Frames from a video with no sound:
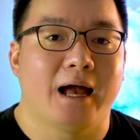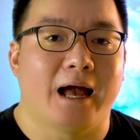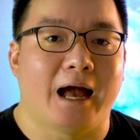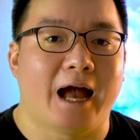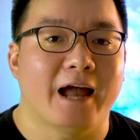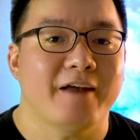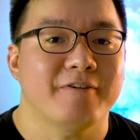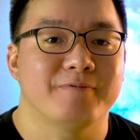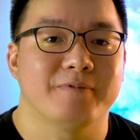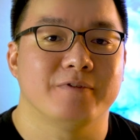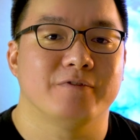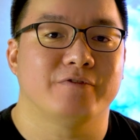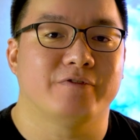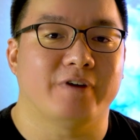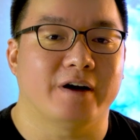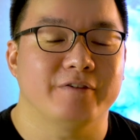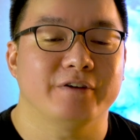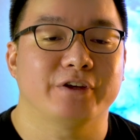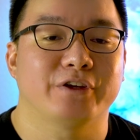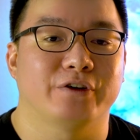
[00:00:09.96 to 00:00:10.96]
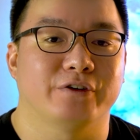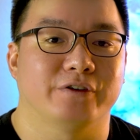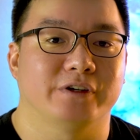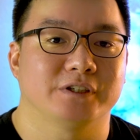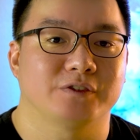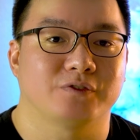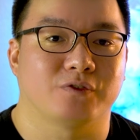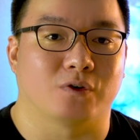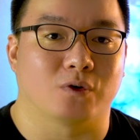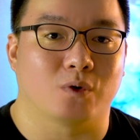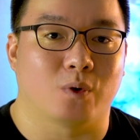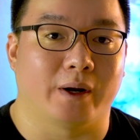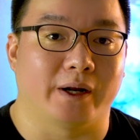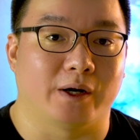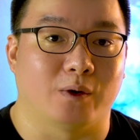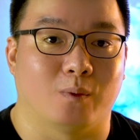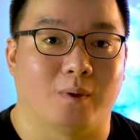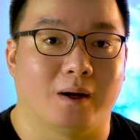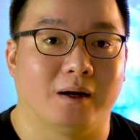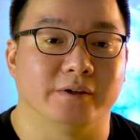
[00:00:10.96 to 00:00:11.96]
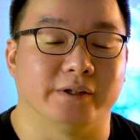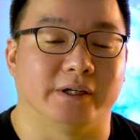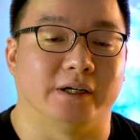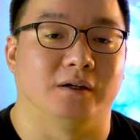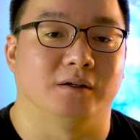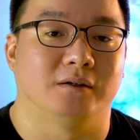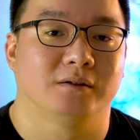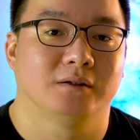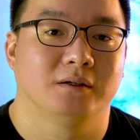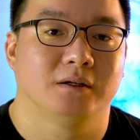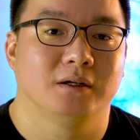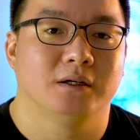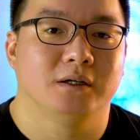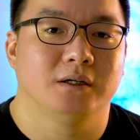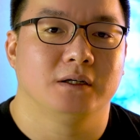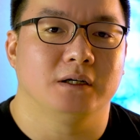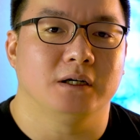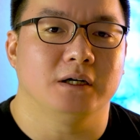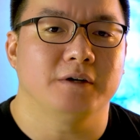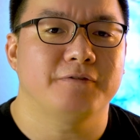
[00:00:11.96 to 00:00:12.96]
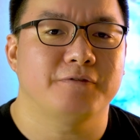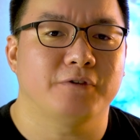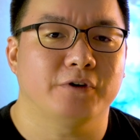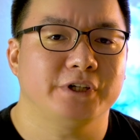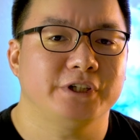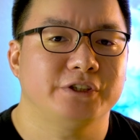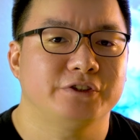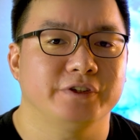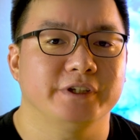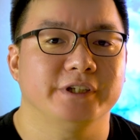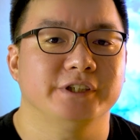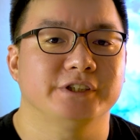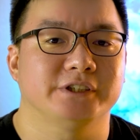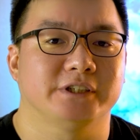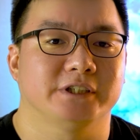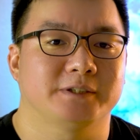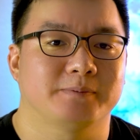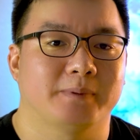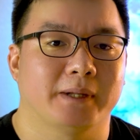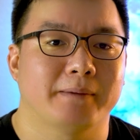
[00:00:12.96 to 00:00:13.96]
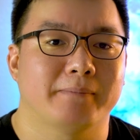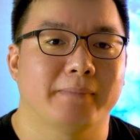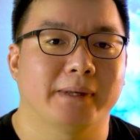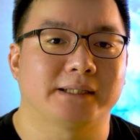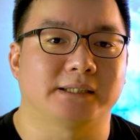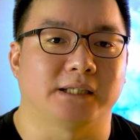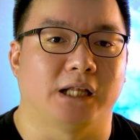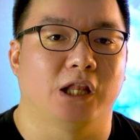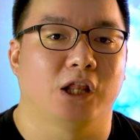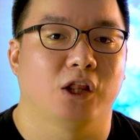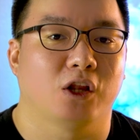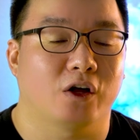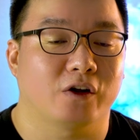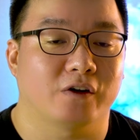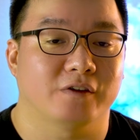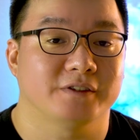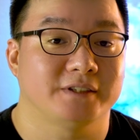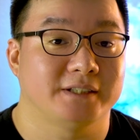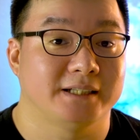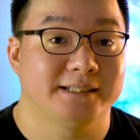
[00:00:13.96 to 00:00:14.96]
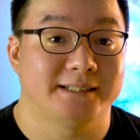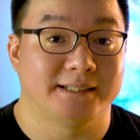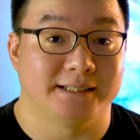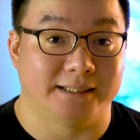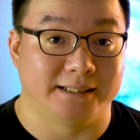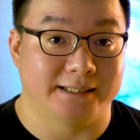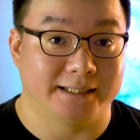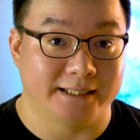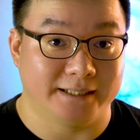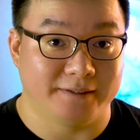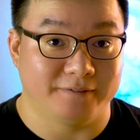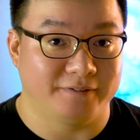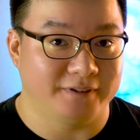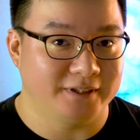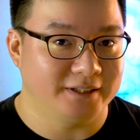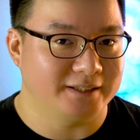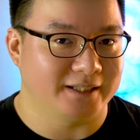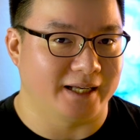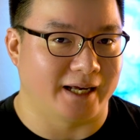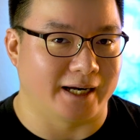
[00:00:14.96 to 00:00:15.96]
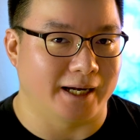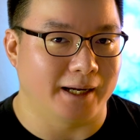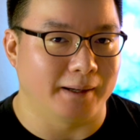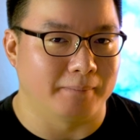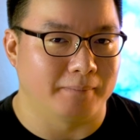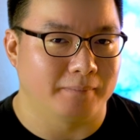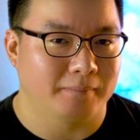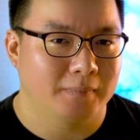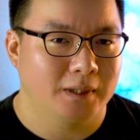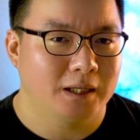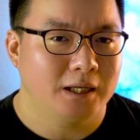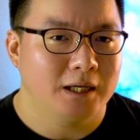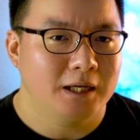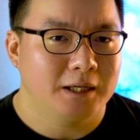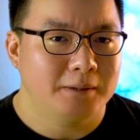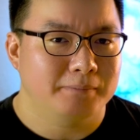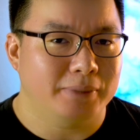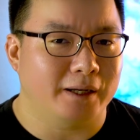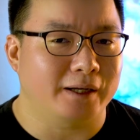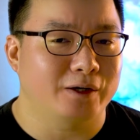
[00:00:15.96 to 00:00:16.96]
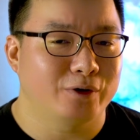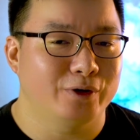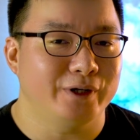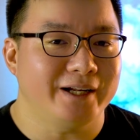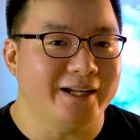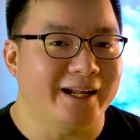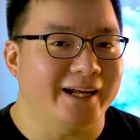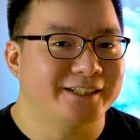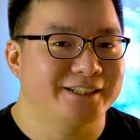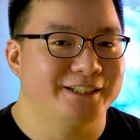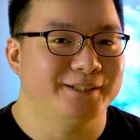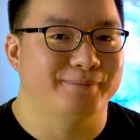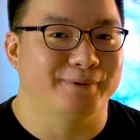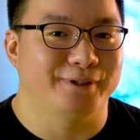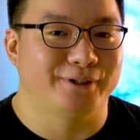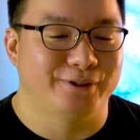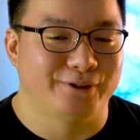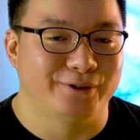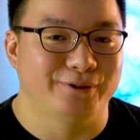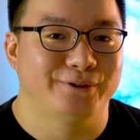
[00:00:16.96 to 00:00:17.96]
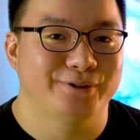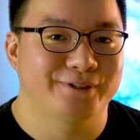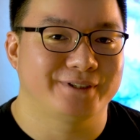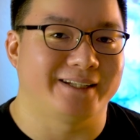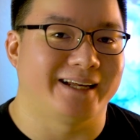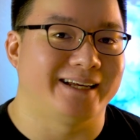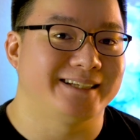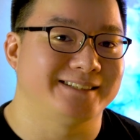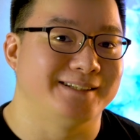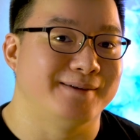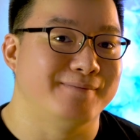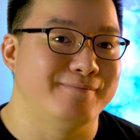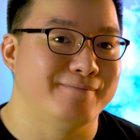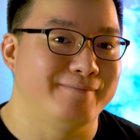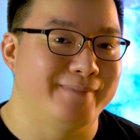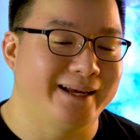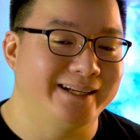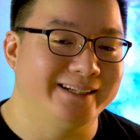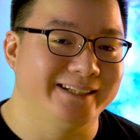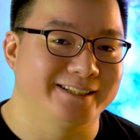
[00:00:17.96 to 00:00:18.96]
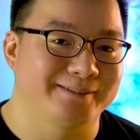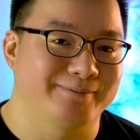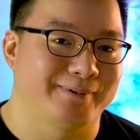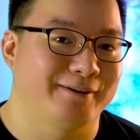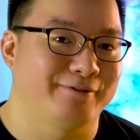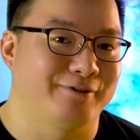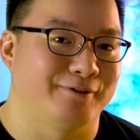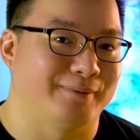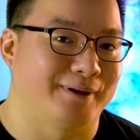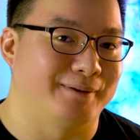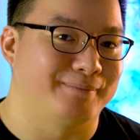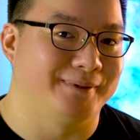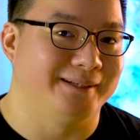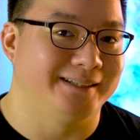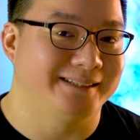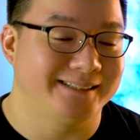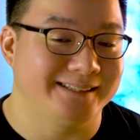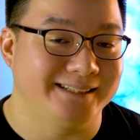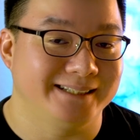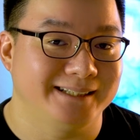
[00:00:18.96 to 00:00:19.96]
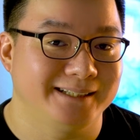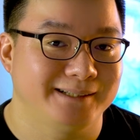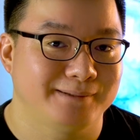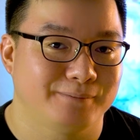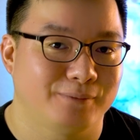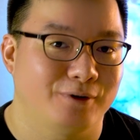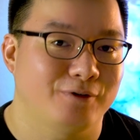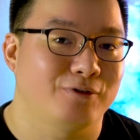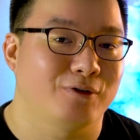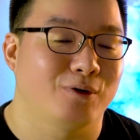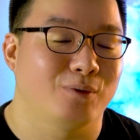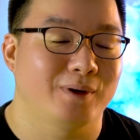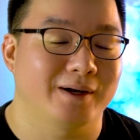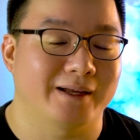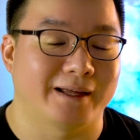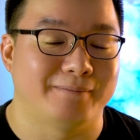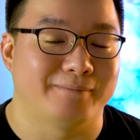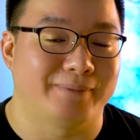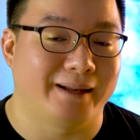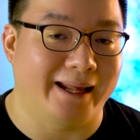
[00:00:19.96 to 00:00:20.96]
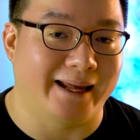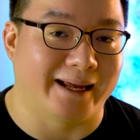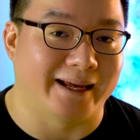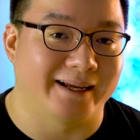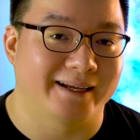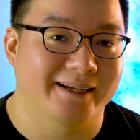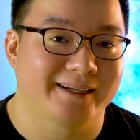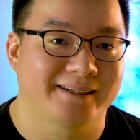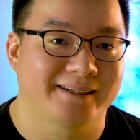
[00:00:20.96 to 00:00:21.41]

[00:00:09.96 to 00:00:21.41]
I've been very curious for quite a while now. A 43-inch display makes a lot of sense in a TV setup, but could it actually be used as the main display for my PC, both for work and play?